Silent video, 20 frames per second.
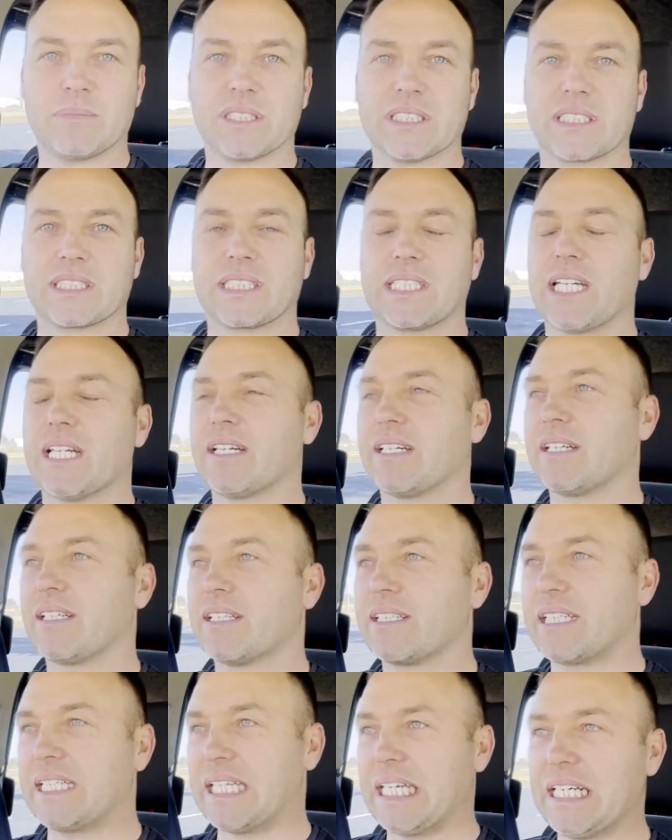just
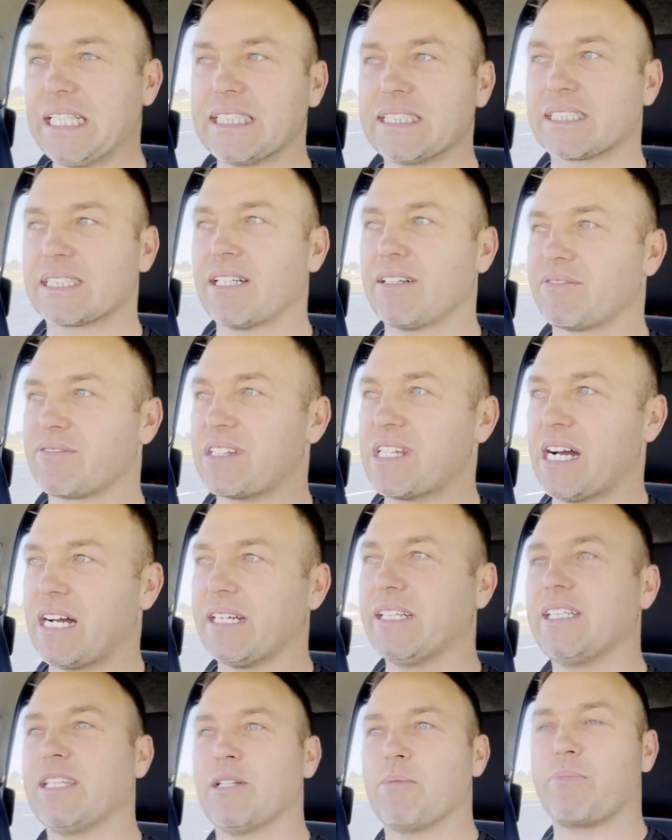getting stuff done
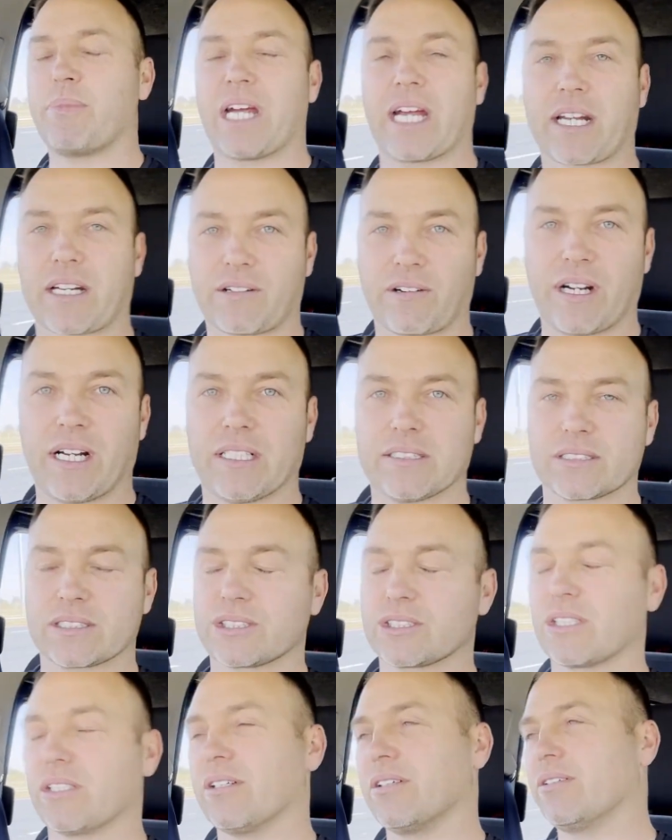in the background.
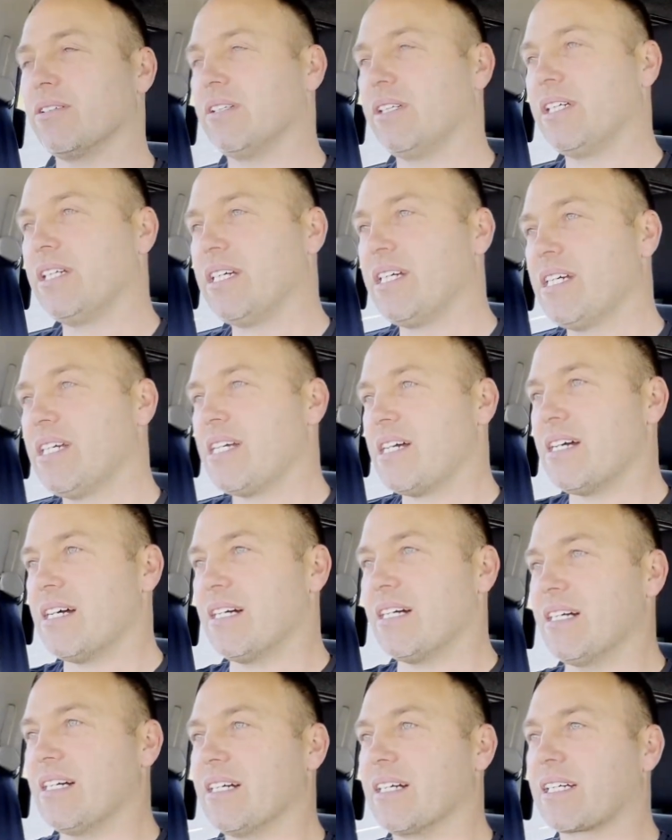So
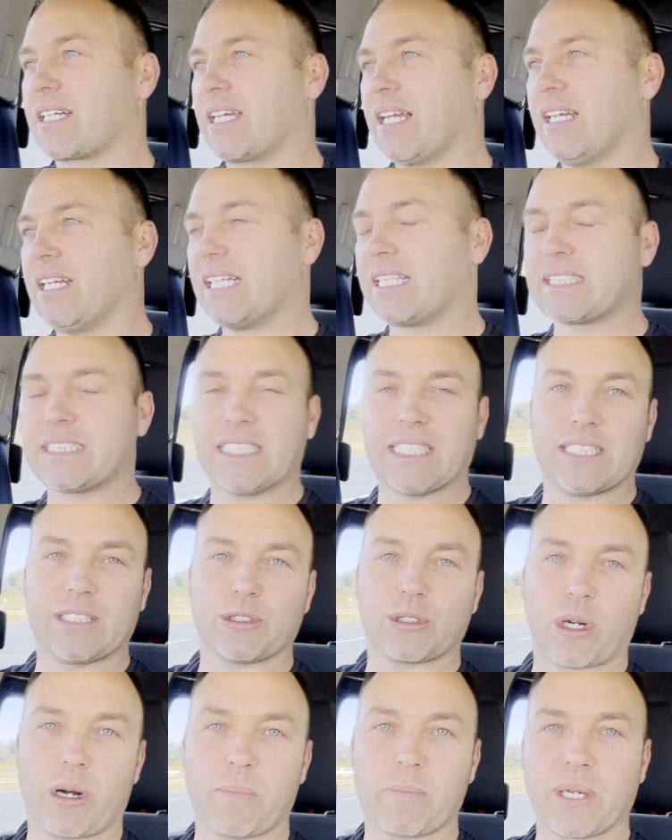collecting,
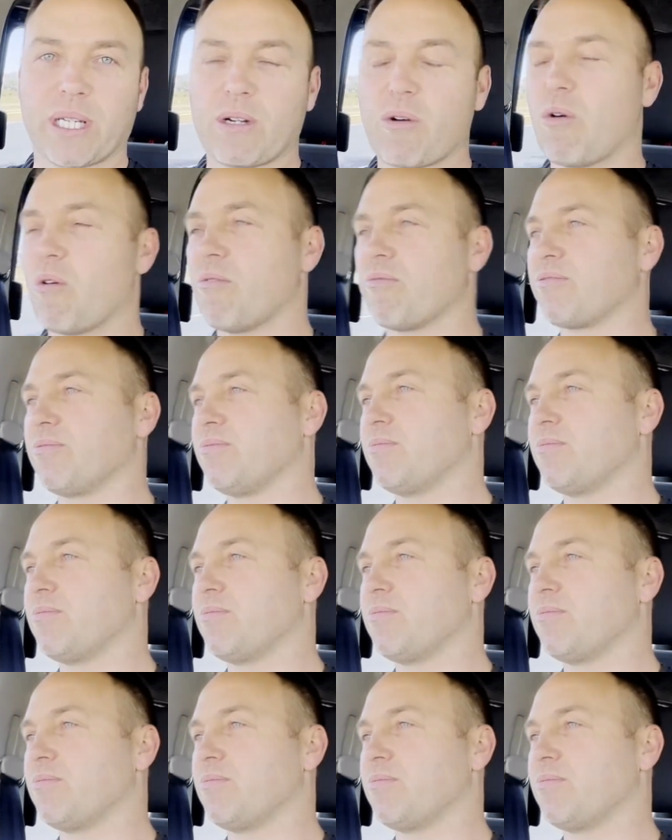dropping off,